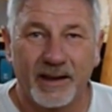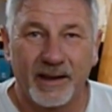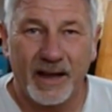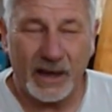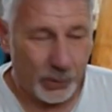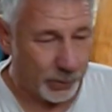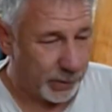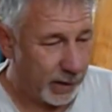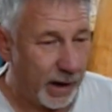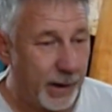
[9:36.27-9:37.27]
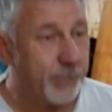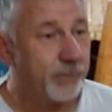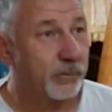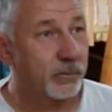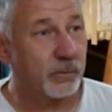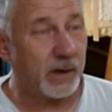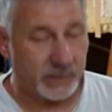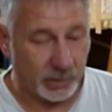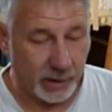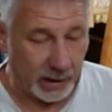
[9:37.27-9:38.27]
Hello. Right.
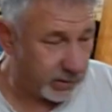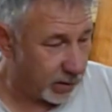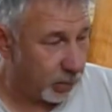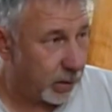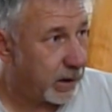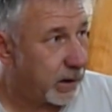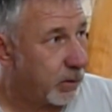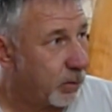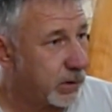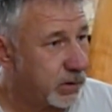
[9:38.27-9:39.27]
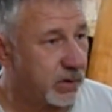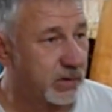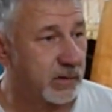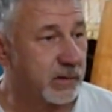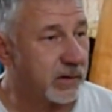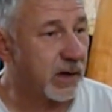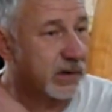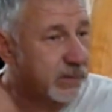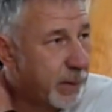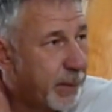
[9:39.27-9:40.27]
Okay. So we're just starting
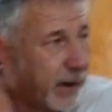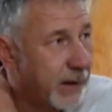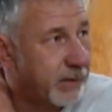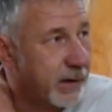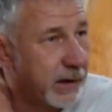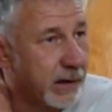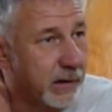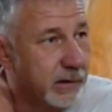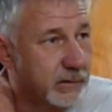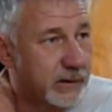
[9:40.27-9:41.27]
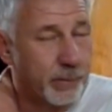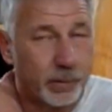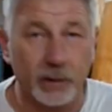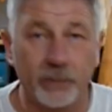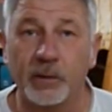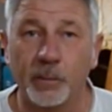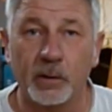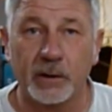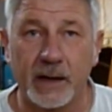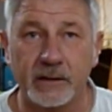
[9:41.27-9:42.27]
to prepare the template for the
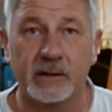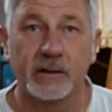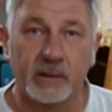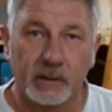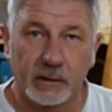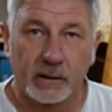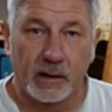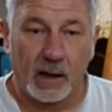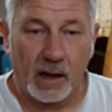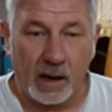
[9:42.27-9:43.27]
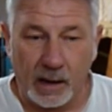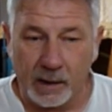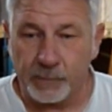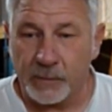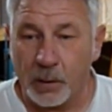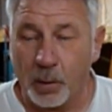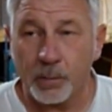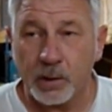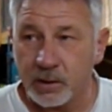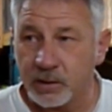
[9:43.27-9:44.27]
bulkhead. Now, what we're
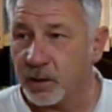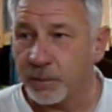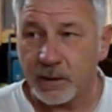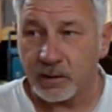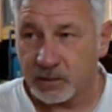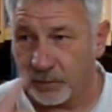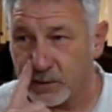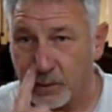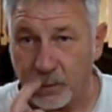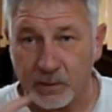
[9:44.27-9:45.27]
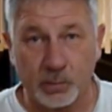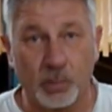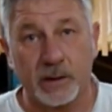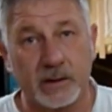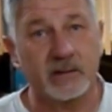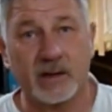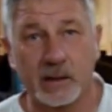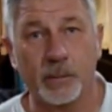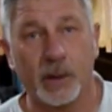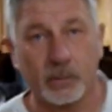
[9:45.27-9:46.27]
going to do, because obviously we've got to work inside the
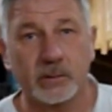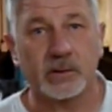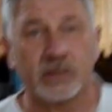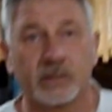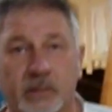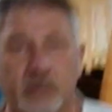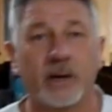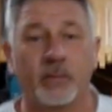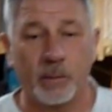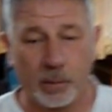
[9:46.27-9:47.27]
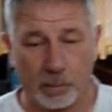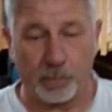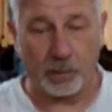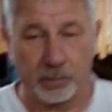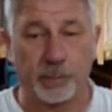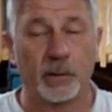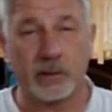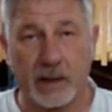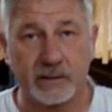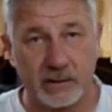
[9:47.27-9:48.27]
boat. If we put both
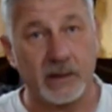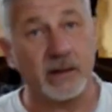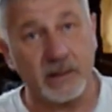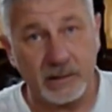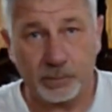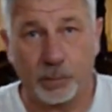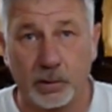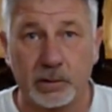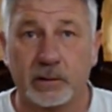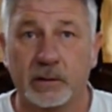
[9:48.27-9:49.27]
bulkheads in this point,